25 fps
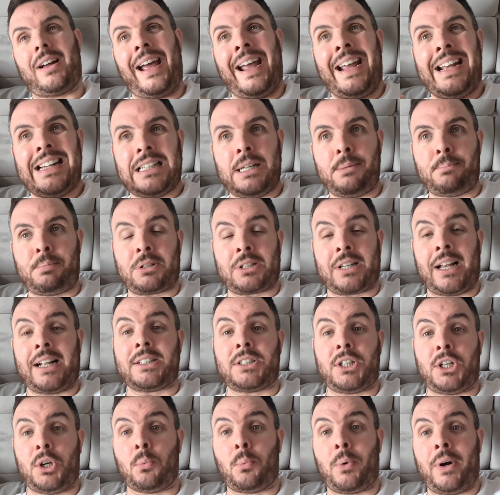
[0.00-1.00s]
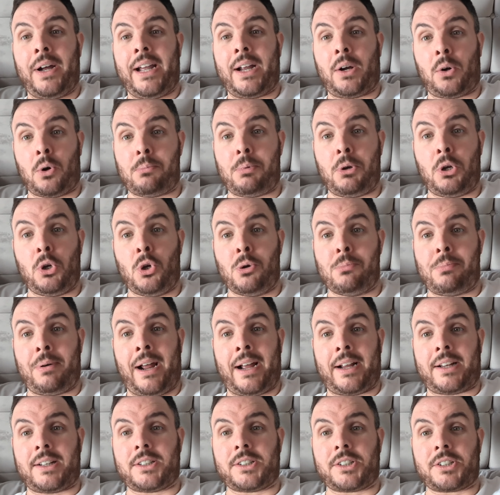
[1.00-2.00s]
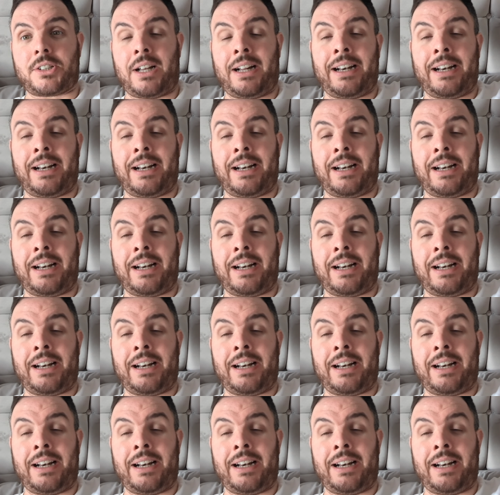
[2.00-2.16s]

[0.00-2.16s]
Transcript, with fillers: 80% of your work will be Uber X,